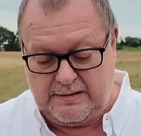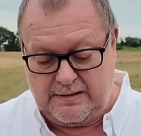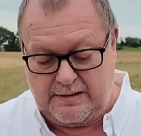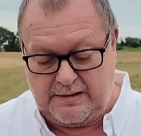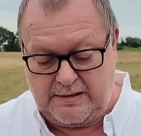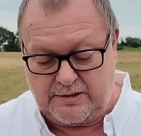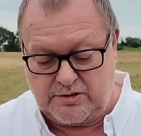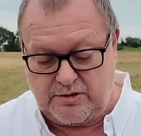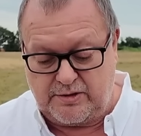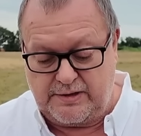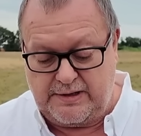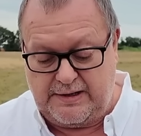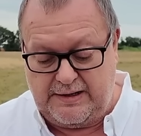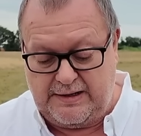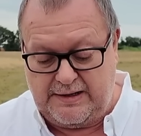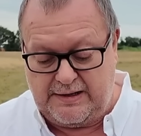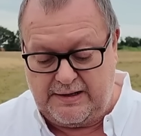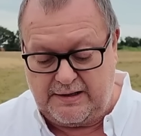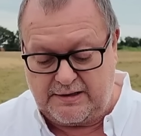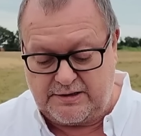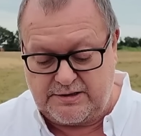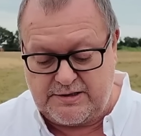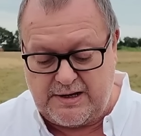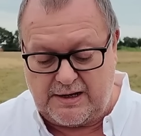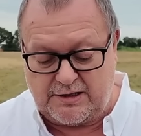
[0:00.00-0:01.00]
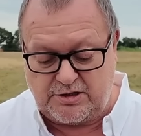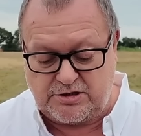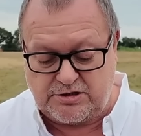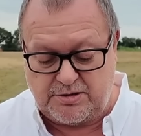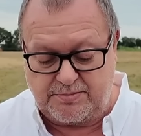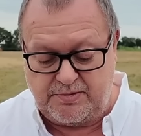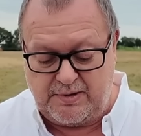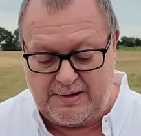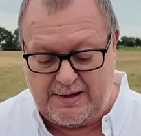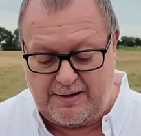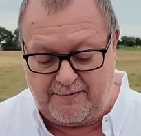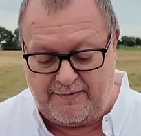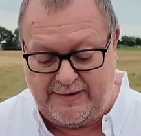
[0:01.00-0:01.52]
and it's on a helix.
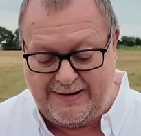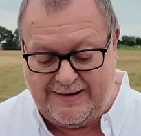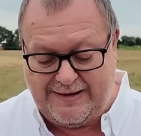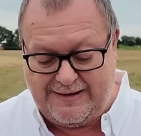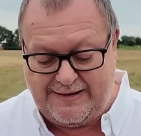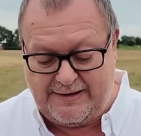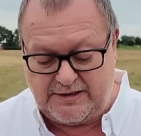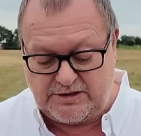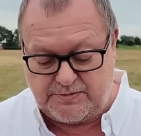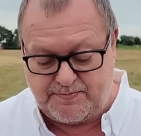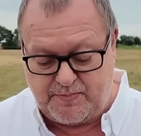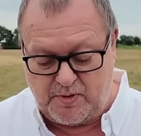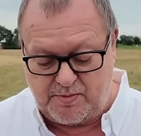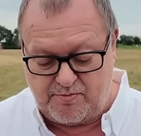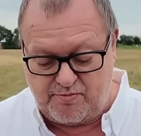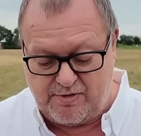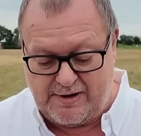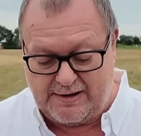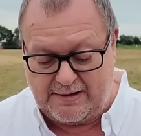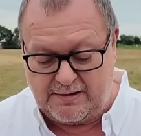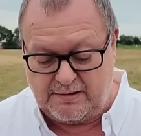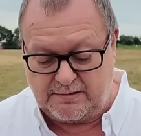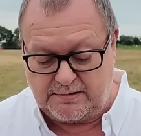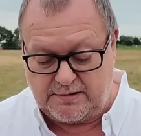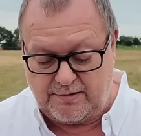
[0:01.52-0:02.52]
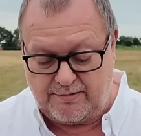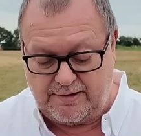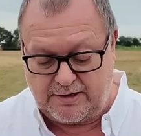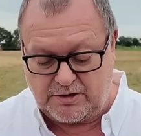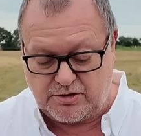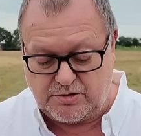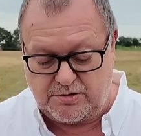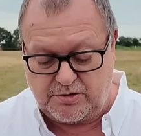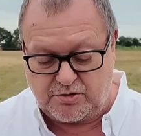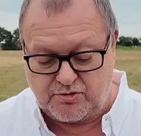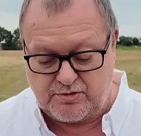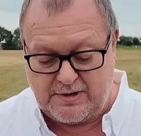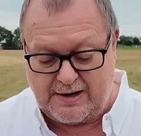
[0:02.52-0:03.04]
Custom, you have helix, boomerang,
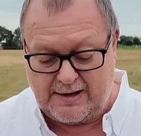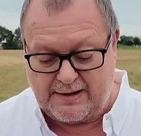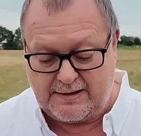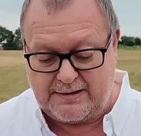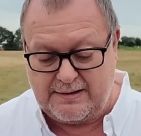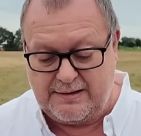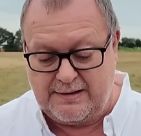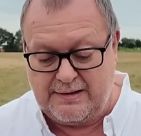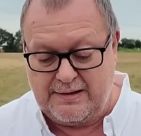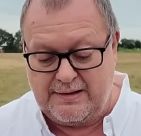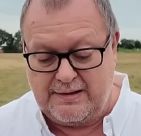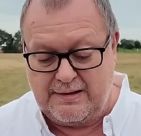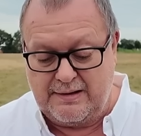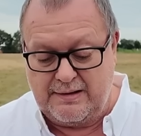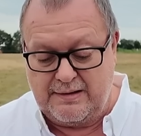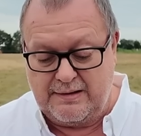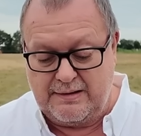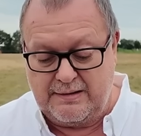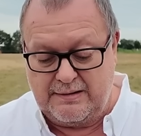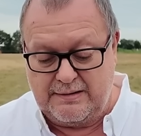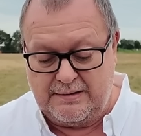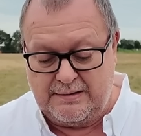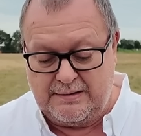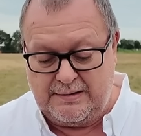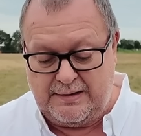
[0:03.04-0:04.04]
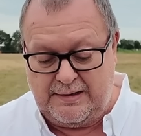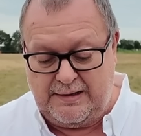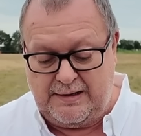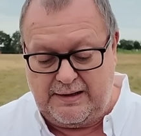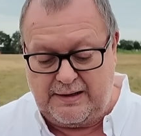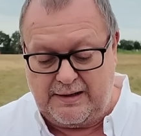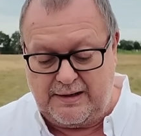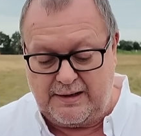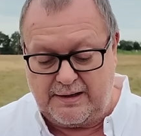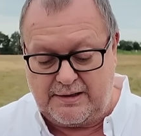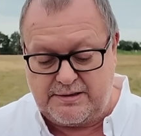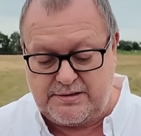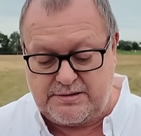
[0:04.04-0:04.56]
direction track,
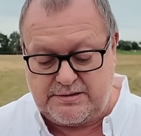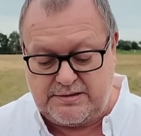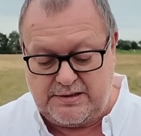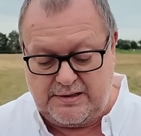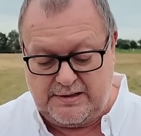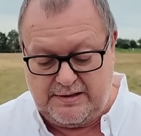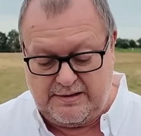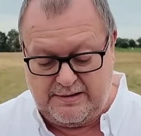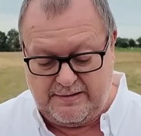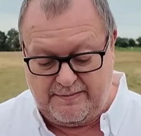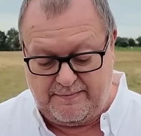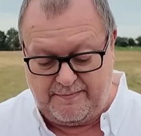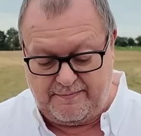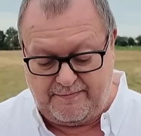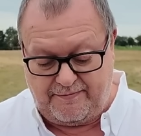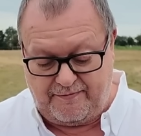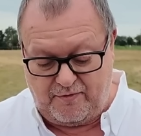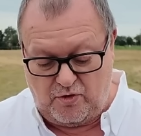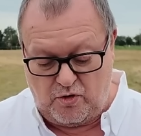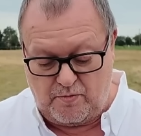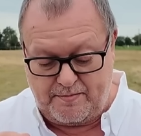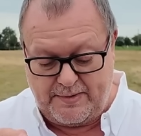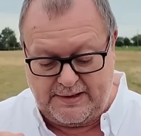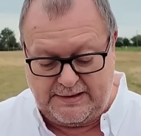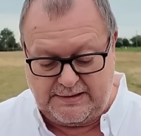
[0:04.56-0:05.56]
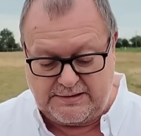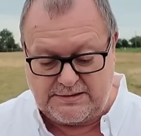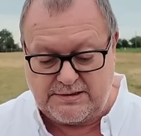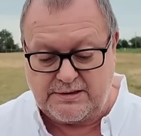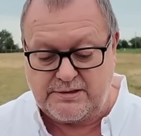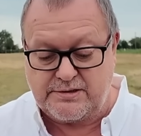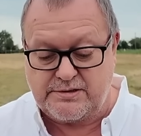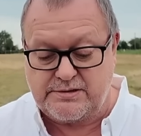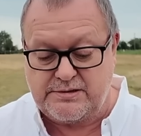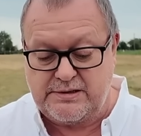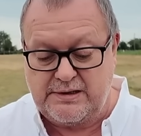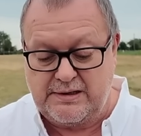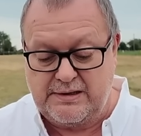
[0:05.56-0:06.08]
helix, 4
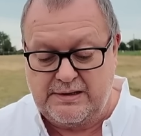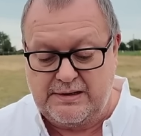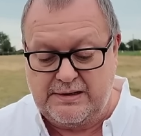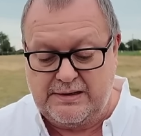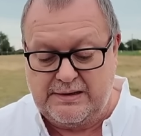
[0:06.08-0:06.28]
meters.